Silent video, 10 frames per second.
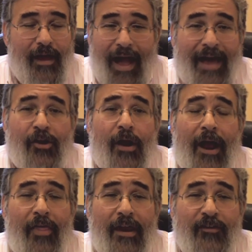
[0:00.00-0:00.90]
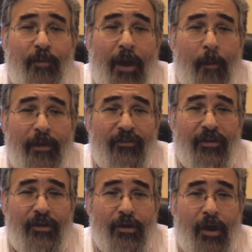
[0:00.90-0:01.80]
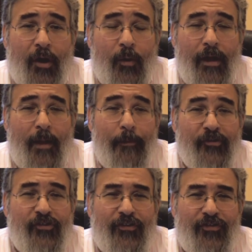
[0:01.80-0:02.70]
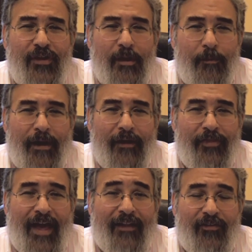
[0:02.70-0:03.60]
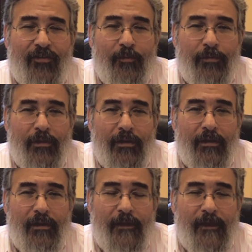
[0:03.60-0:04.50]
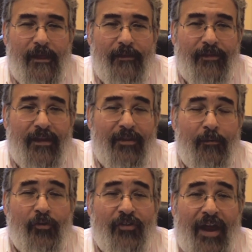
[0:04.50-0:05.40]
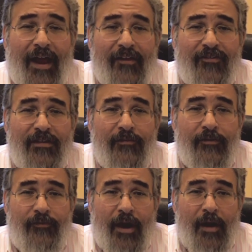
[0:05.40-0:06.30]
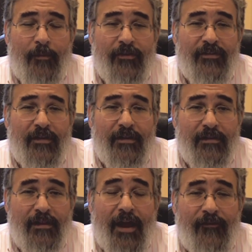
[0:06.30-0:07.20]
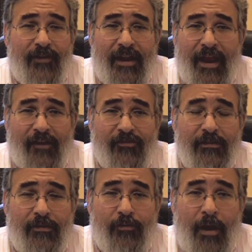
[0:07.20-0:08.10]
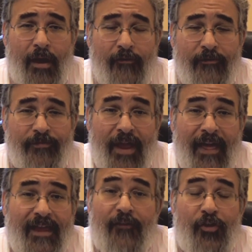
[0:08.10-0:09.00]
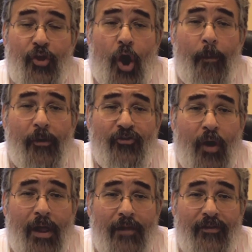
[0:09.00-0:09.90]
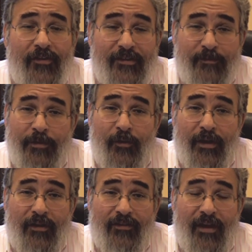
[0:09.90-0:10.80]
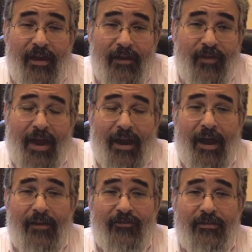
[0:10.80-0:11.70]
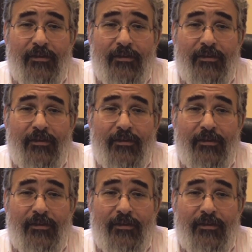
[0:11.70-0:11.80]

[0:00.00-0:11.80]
I don't know how that experiment's going to go, but just think about that symbol, that in the most hostile of environments, life can actually thrive. Given that almost all of us experience, if not hostile